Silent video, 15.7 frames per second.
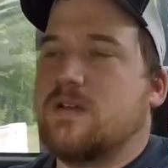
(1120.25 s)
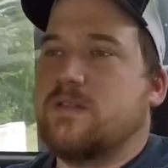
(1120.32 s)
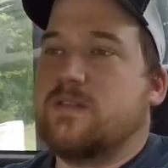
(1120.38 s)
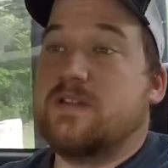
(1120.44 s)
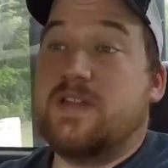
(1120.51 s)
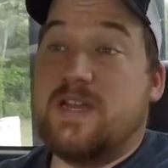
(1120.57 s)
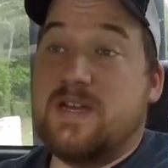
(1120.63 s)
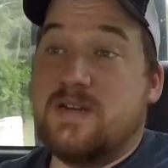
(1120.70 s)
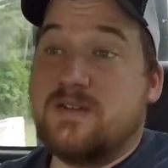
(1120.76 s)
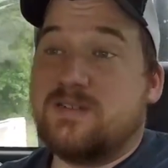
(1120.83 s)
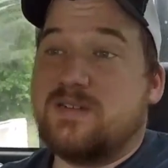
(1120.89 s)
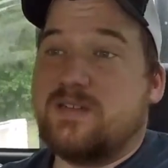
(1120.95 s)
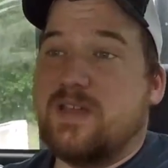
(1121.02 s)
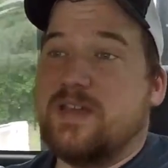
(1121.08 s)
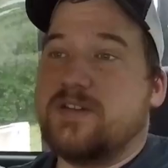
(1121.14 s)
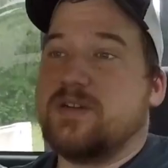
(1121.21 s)
The
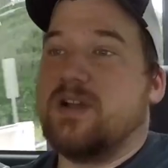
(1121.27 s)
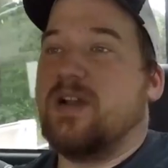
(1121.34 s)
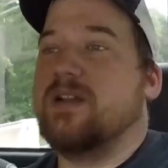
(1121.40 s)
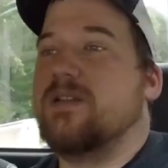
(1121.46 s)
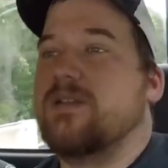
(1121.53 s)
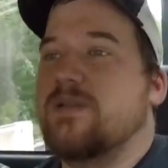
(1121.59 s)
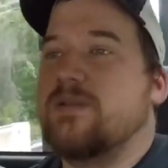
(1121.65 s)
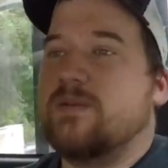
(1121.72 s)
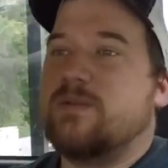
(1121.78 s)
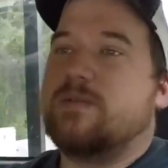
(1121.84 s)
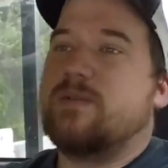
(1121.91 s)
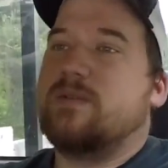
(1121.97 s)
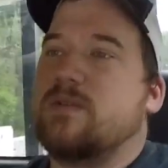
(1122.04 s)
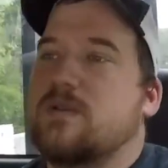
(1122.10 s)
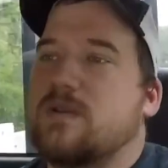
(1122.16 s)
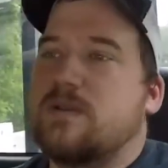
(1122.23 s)
Deers, they tried to
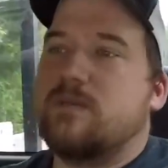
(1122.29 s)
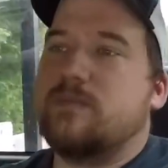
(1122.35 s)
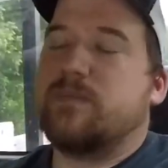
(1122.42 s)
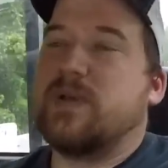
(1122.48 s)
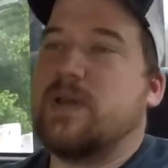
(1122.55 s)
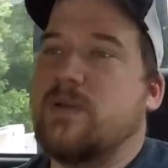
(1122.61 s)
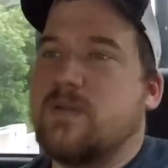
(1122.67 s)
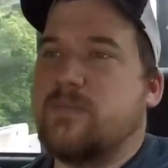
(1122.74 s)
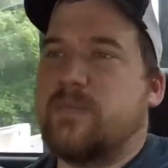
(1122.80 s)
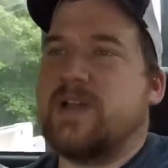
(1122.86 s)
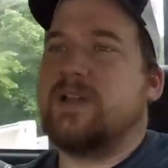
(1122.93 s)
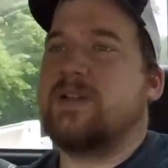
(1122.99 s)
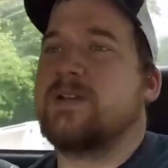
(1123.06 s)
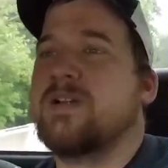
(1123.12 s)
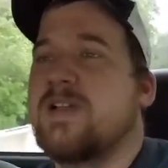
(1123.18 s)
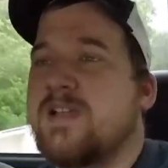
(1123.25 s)
build a
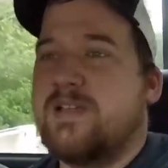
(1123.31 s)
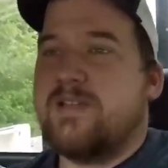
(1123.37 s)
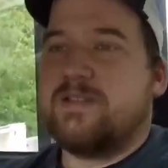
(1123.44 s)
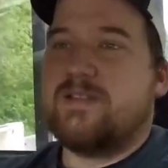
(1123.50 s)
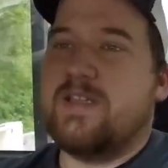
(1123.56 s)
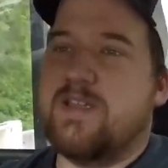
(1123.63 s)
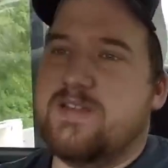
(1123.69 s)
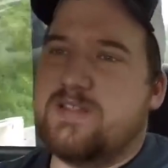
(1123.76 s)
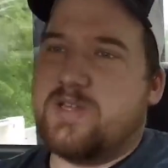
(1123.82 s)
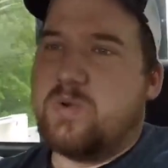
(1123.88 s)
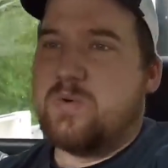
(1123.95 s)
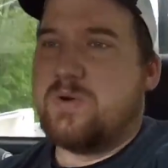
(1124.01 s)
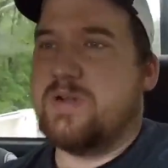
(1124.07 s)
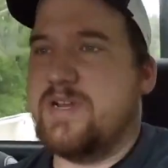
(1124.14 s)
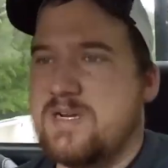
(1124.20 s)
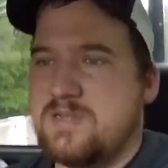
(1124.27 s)
baler. They
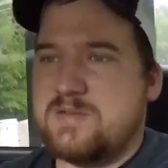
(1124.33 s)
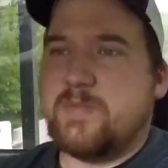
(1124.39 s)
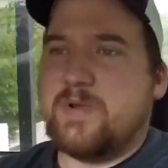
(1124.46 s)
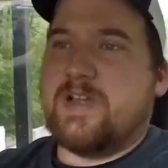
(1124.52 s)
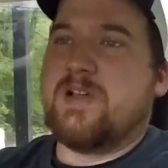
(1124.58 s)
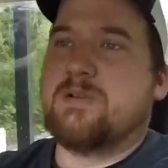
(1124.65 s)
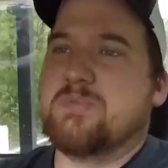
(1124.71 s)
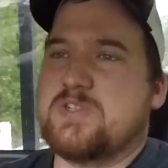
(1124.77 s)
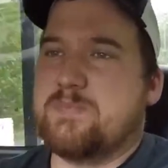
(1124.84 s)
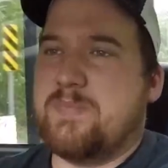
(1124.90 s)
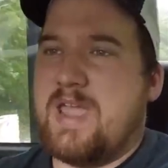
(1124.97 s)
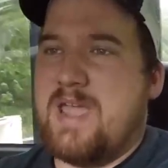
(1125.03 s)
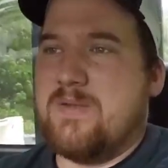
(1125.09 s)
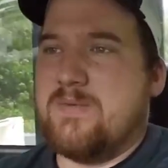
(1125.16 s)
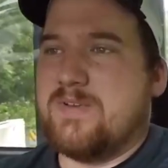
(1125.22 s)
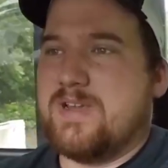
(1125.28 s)
tore Deers up so
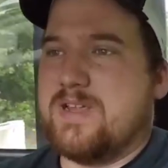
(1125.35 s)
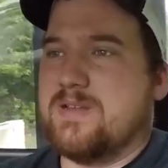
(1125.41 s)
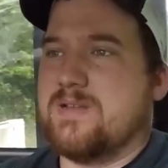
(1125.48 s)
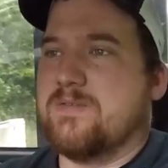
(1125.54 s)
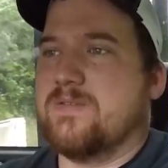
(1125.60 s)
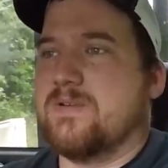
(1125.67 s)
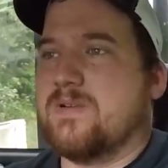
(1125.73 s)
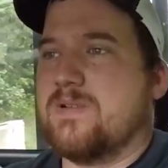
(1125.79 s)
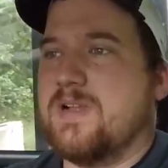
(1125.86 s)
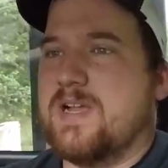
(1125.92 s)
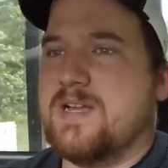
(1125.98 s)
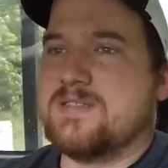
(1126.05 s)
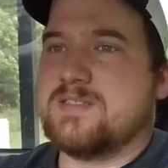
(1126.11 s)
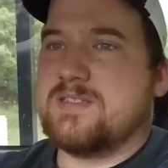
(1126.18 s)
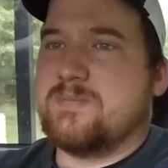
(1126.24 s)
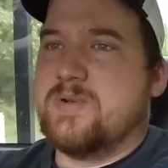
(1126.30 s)
bad, and that
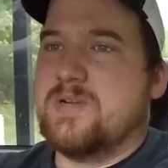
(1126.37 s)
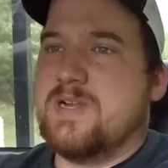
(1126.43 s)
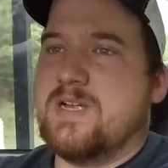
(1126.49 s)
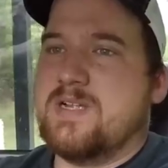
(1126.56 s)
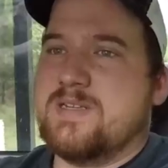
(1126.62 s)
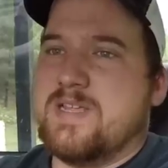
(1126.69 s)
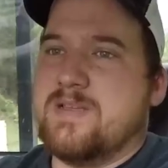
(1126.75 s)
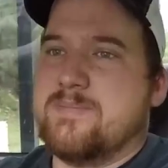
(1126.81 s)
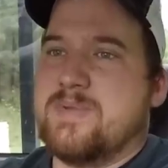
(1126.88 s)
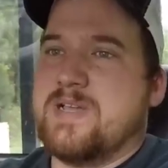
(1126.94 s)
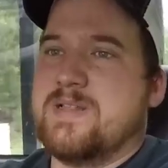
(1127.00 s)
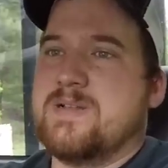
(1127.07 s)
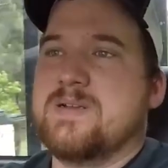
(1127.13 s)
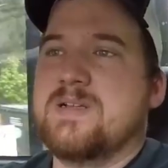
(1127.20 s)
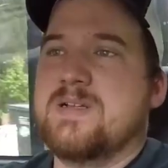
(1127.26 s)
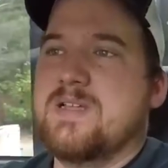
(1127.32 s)
Klaus put out that
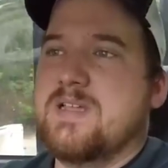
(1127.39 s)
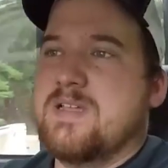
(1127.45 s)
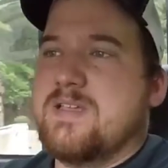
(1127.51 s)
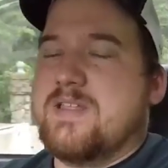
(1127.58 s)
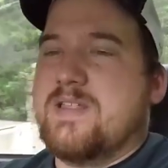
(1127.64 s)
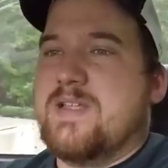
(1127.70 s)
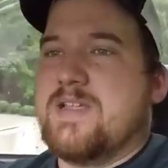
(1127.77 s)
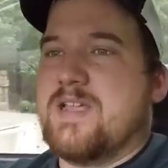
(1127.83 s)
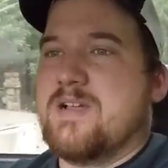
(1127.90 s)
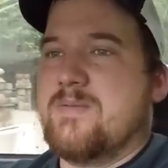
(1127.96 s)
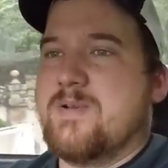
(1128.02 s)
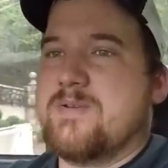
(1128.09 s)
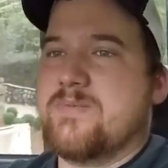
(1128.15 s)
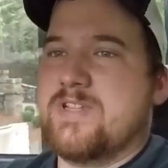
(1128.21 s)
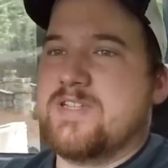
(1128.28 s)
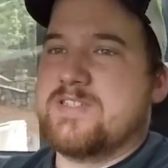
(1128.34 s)
baler that they come
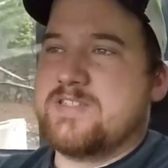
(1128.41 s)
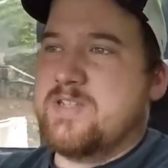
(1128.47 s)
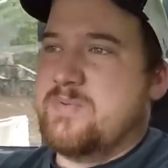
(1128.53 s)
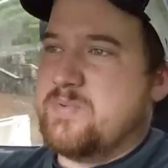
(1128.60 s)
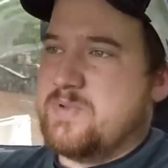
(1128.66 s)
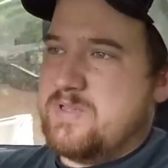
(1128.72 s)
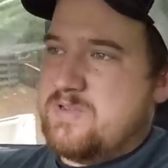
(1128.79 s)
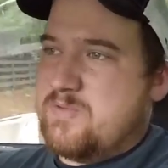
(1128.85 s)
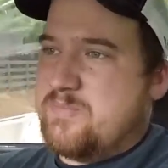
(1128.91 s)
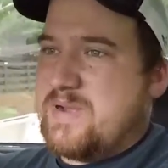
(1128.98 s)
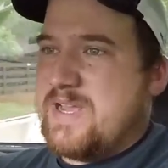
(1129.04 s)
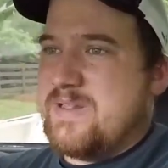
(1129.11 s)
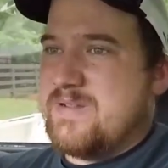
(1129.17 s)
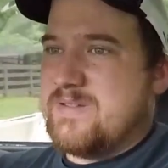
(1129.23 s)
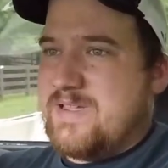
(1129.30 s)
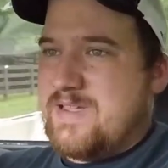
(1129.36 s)
up with that stupid little
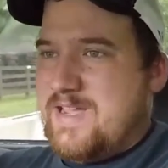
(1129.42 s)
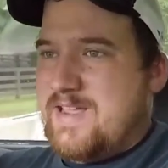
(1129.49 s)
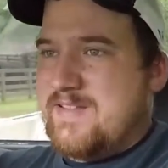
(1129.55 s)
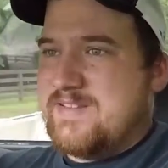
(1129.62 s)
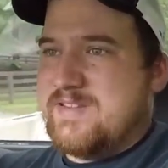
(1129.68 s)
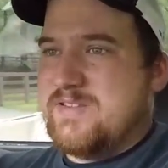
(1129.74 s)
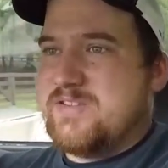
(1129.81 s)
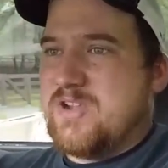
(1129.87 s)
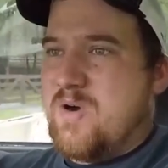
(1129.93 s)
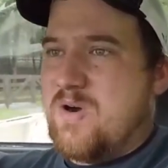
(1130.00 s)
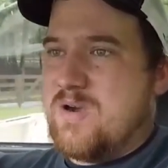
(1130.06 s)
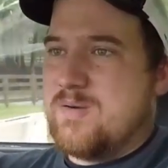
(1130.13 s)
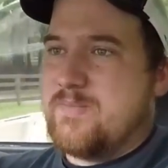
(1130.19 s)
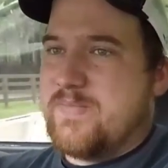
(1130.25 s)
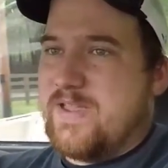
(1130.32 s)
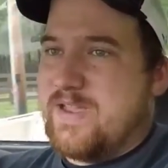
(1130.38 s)
baler that has the
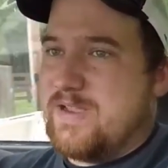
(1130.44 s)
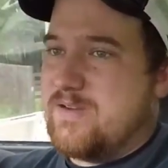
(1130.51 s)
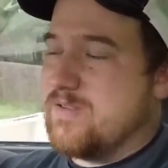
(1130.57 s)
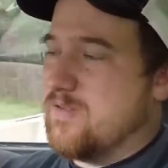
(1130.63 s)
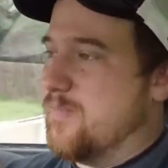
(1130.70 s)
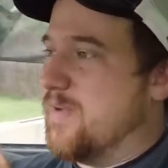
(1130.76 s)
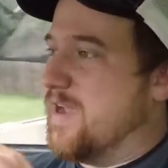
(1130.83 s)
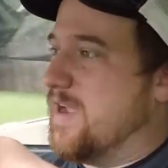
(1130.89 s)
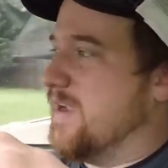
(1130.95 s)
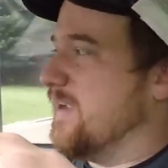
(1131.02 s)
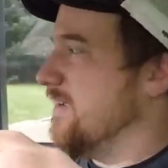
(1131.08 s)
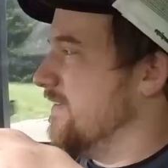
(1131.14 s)
tarp thing on the back